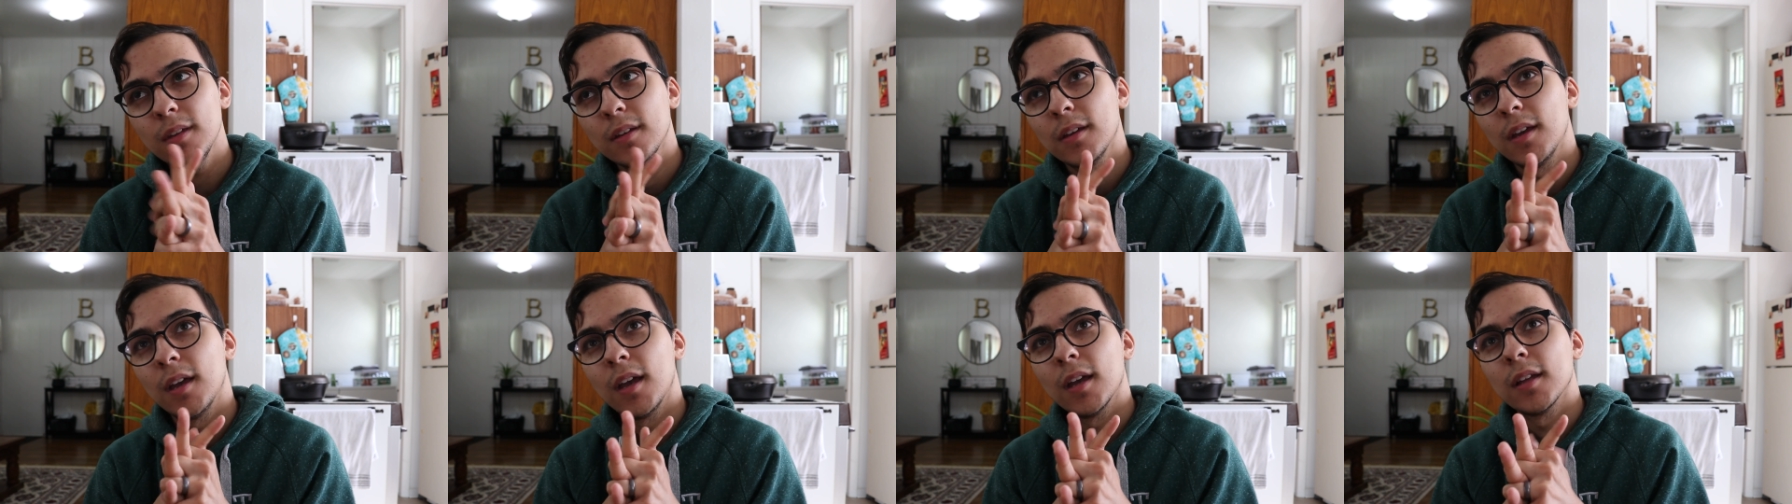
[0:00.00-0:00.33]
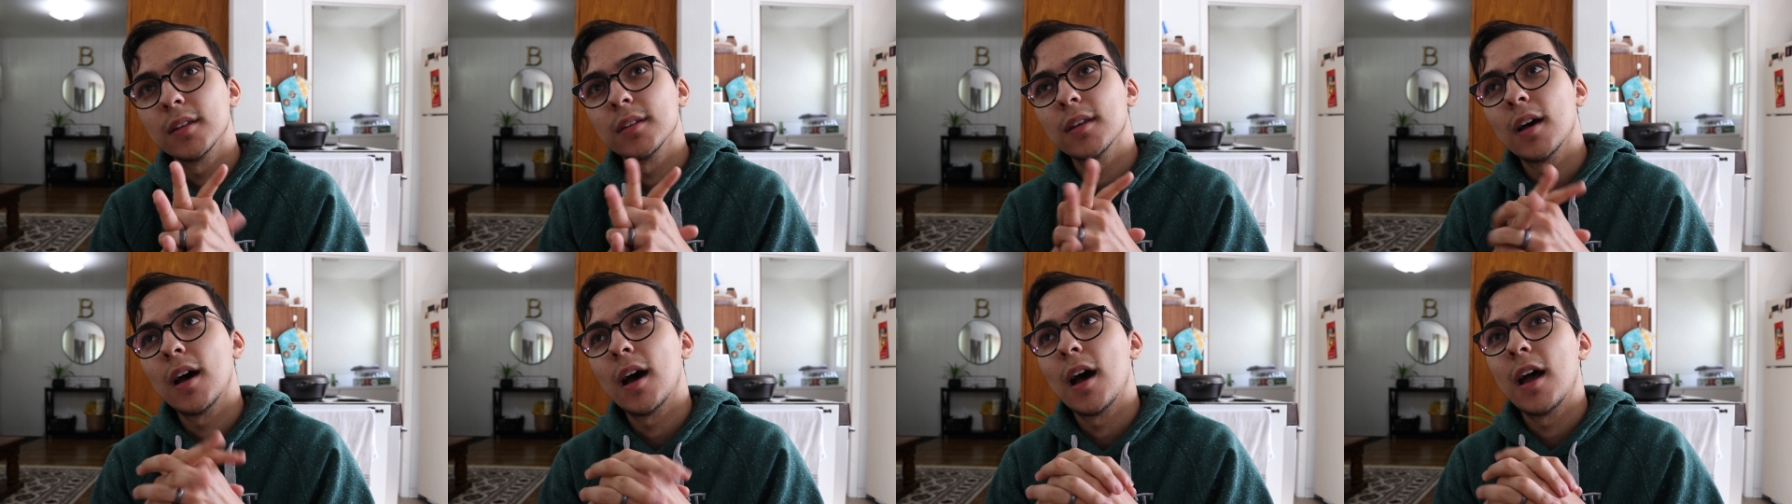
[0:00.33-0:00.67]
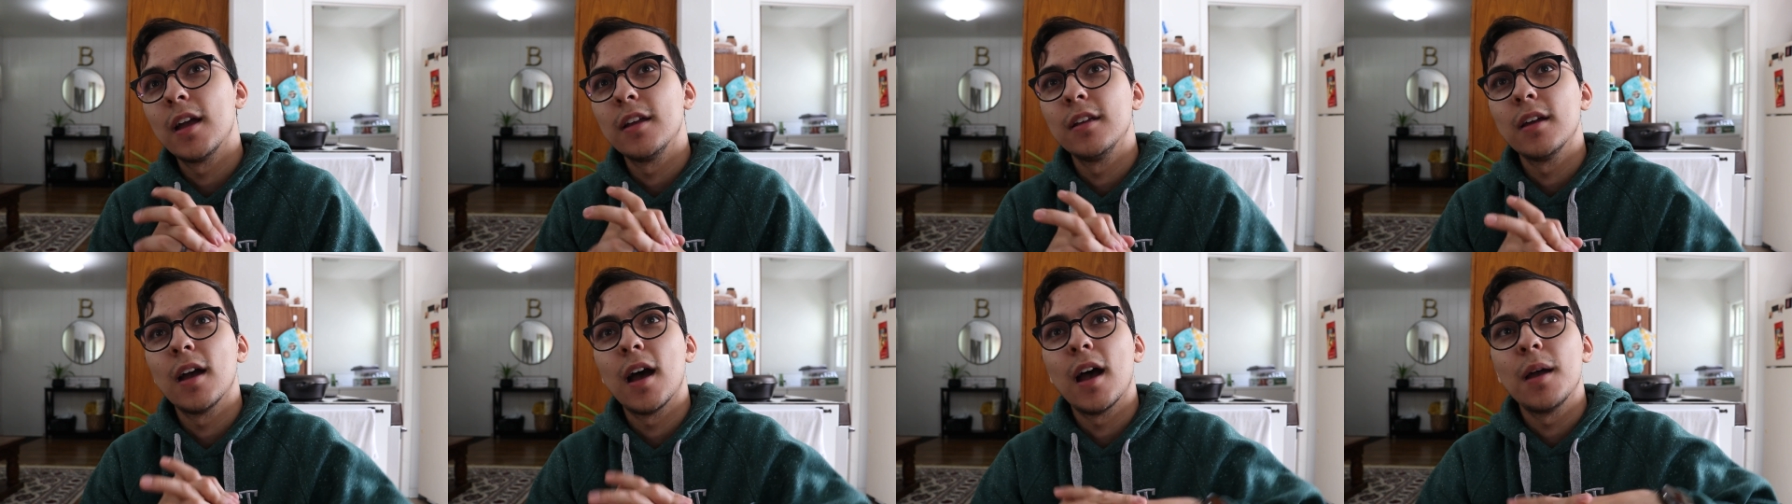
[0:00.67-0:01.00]
and
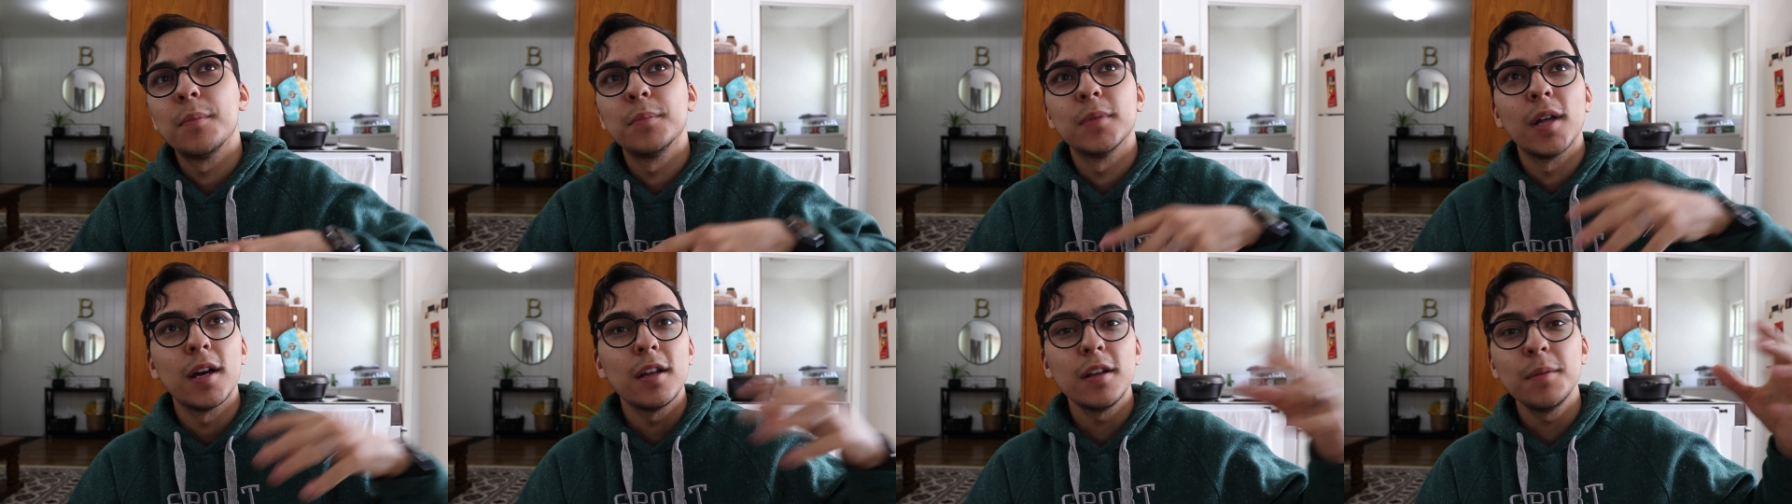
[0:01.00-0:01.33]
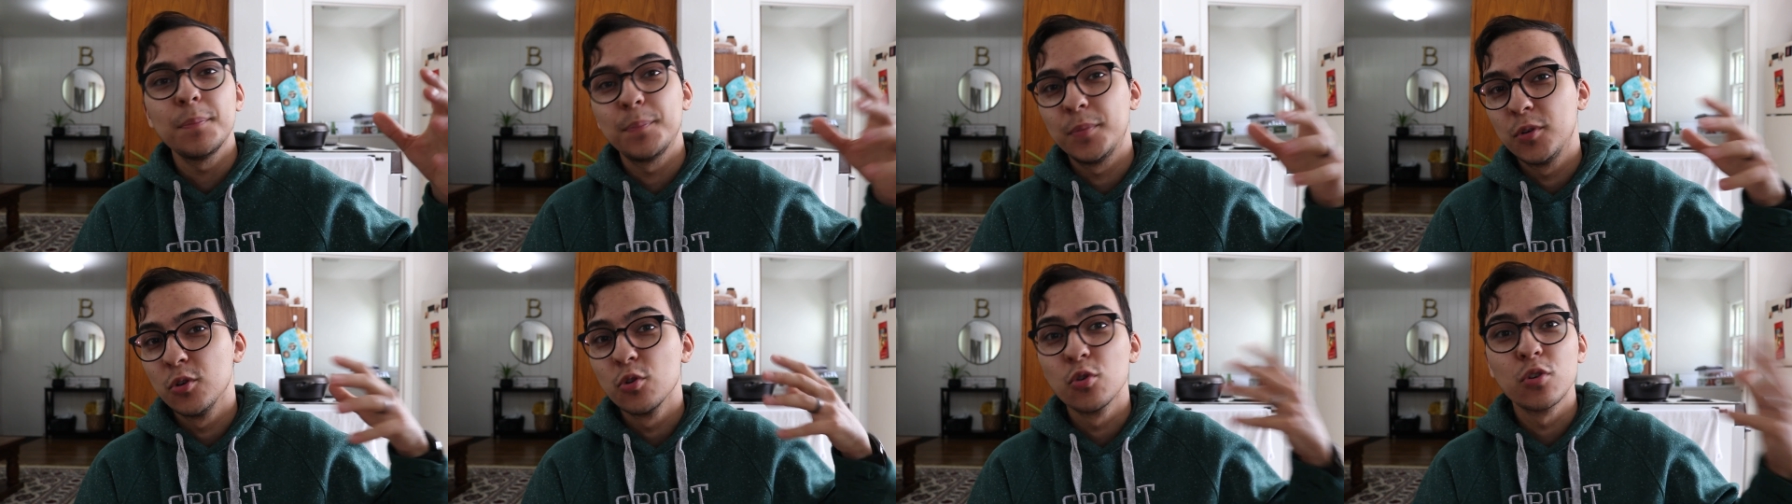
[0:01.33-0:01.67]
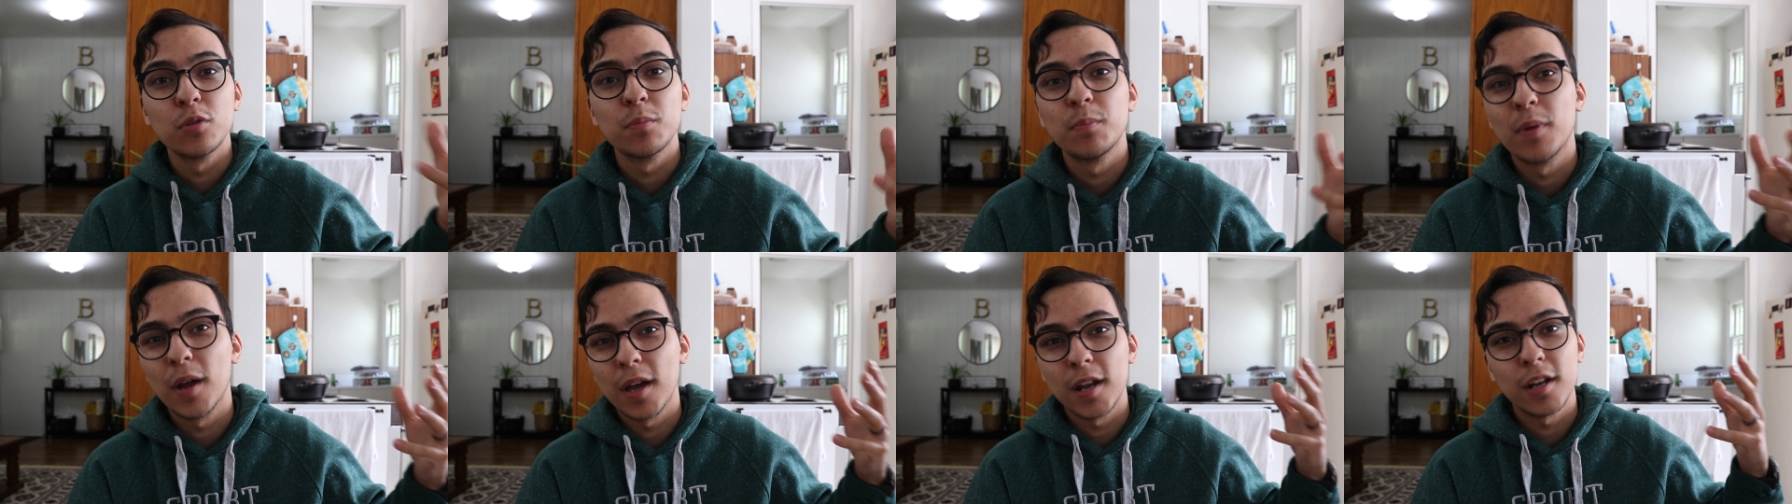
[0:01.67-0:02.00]
I I'm not a
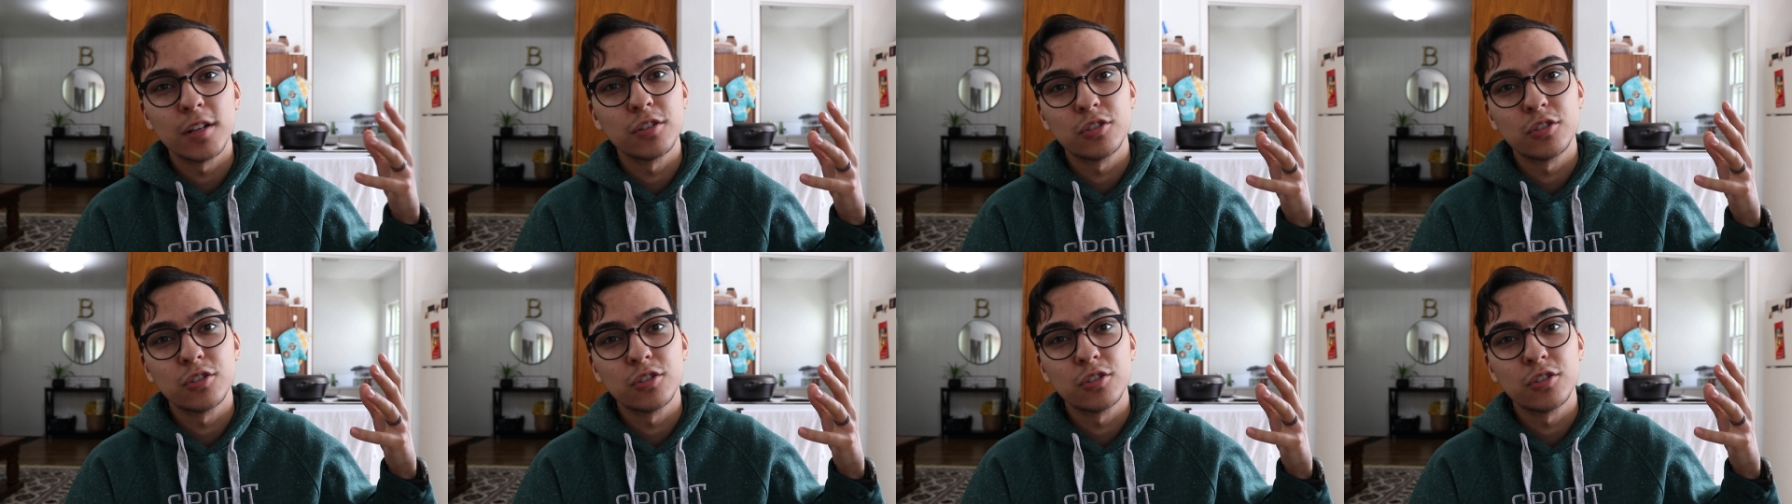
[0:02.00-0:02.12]
purebred